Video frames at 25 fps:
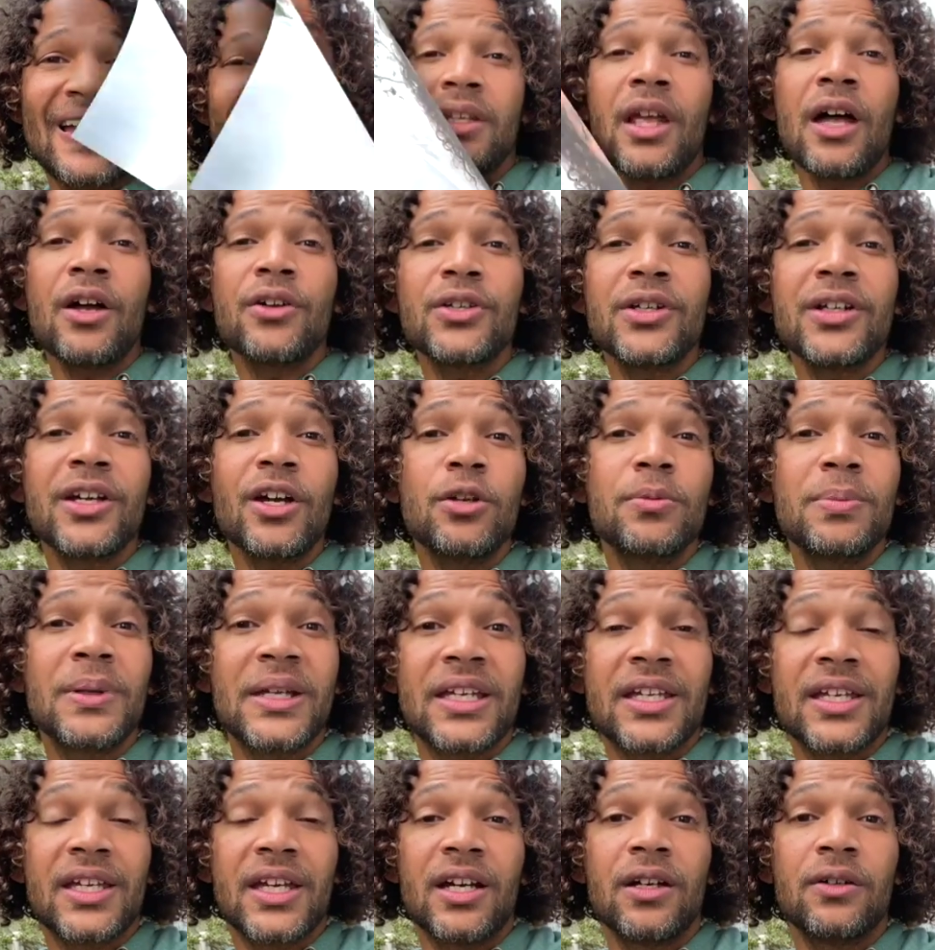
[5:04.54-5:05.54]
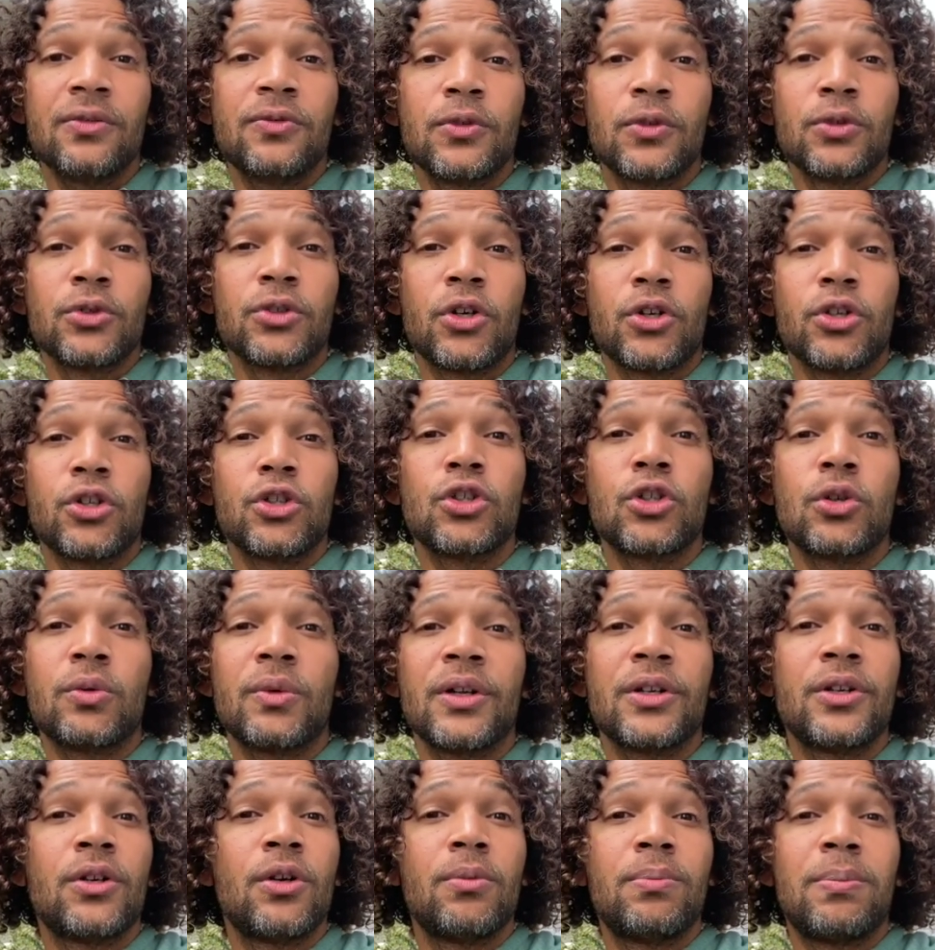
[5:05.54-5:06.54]
Now you got to be careful though, you don't
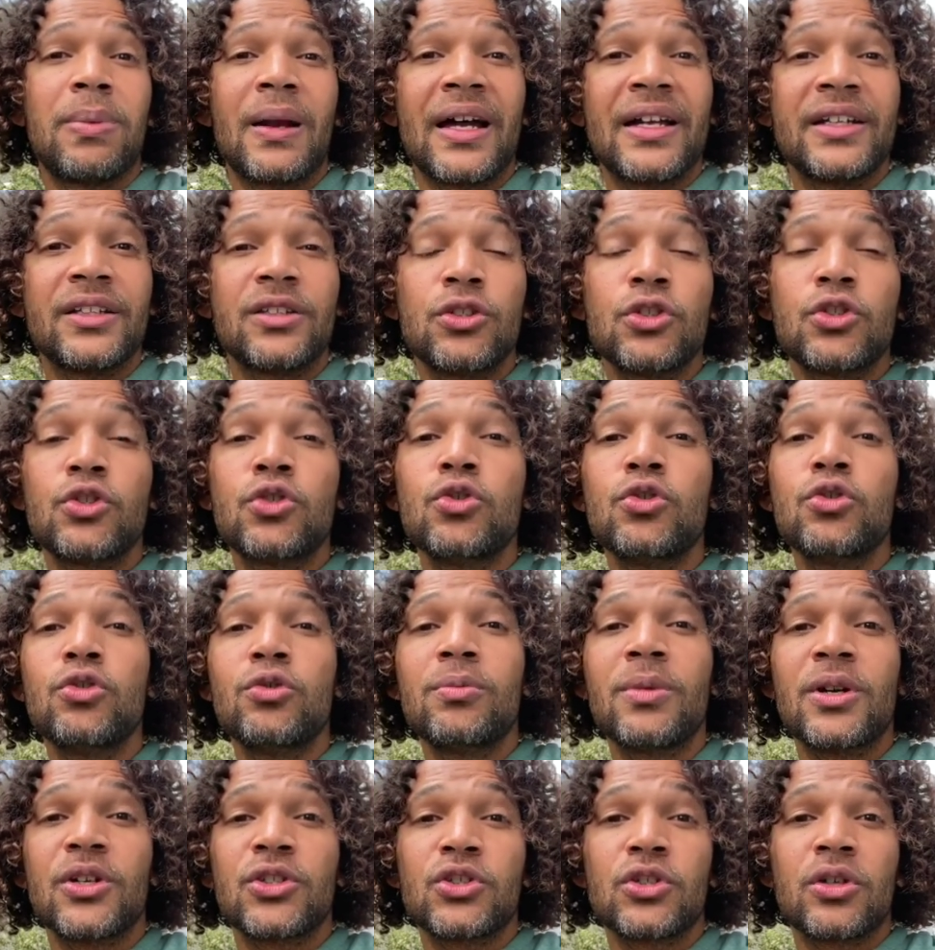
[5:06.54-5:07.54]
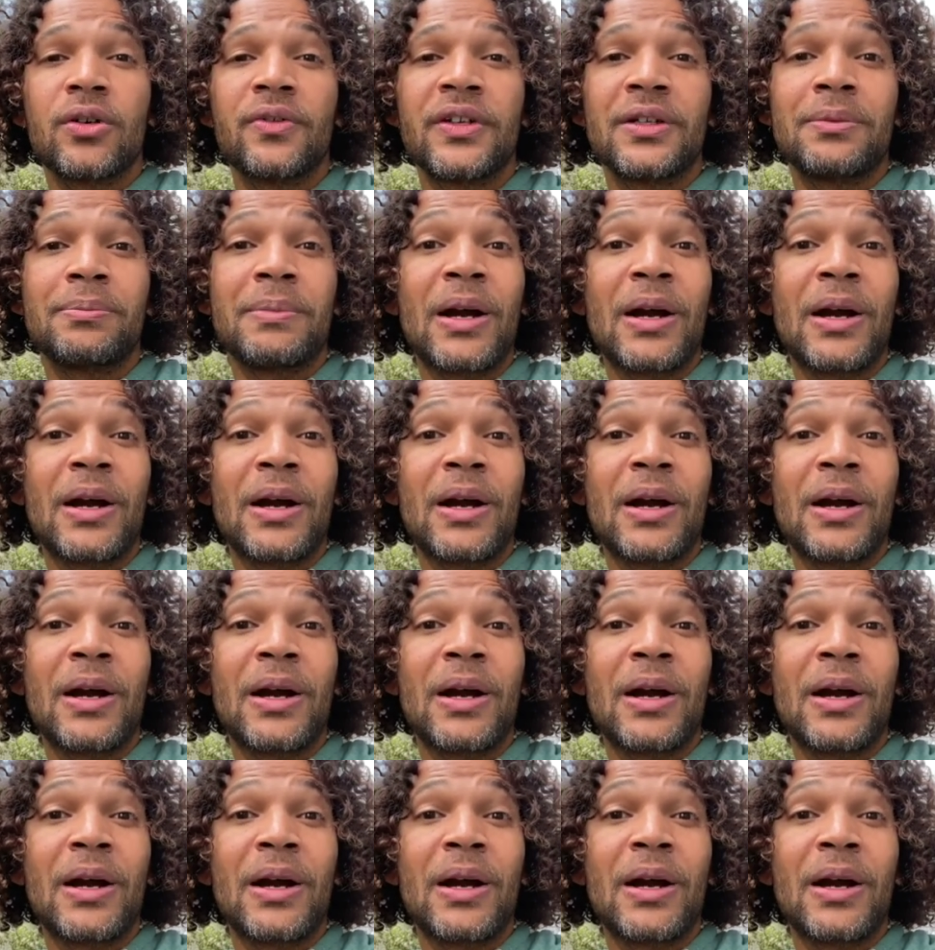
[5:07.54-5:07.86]
want to apply too much of it.